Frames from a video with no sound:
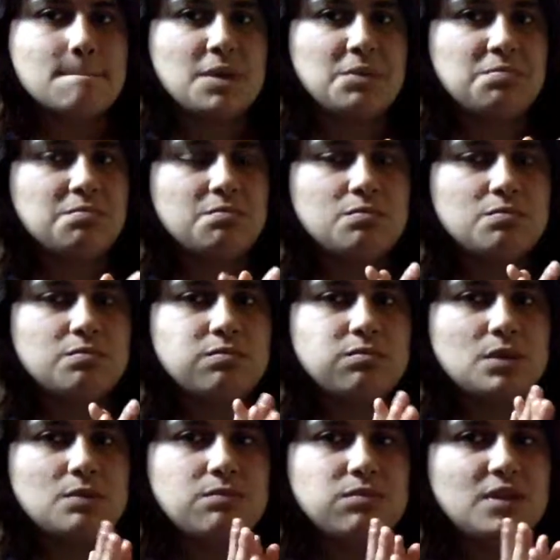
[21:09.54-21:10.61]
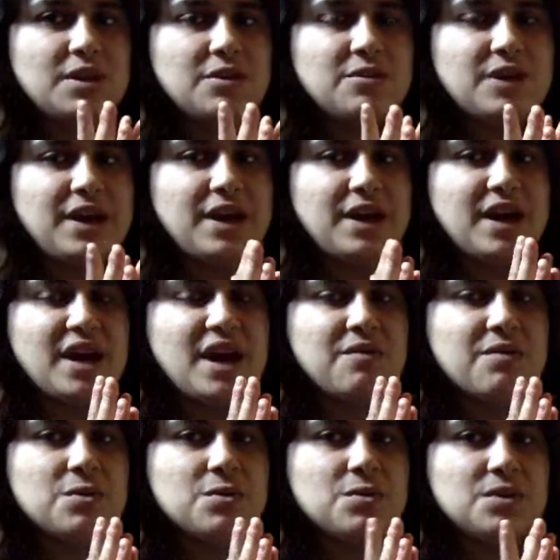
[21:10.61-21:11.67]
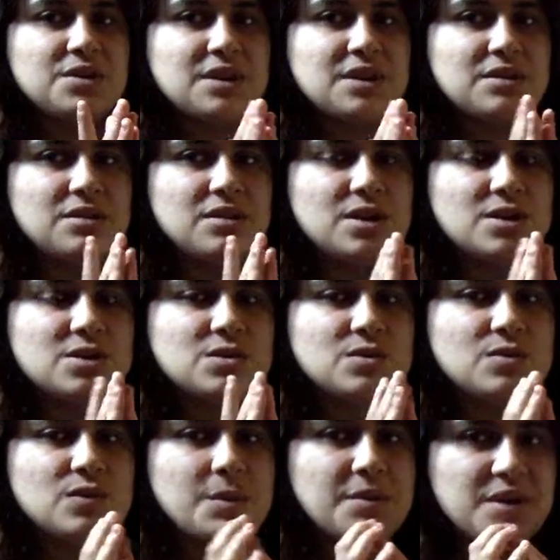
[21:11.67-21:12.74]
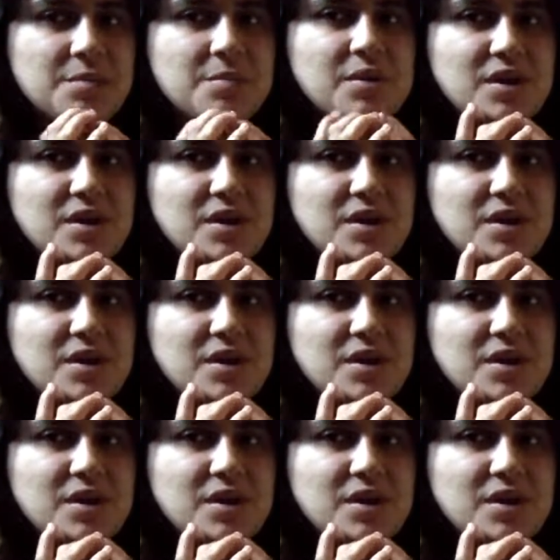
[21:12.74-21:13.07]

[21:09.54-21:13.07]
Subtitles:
They're pretty great. I haven't looked at their actual ribbon department.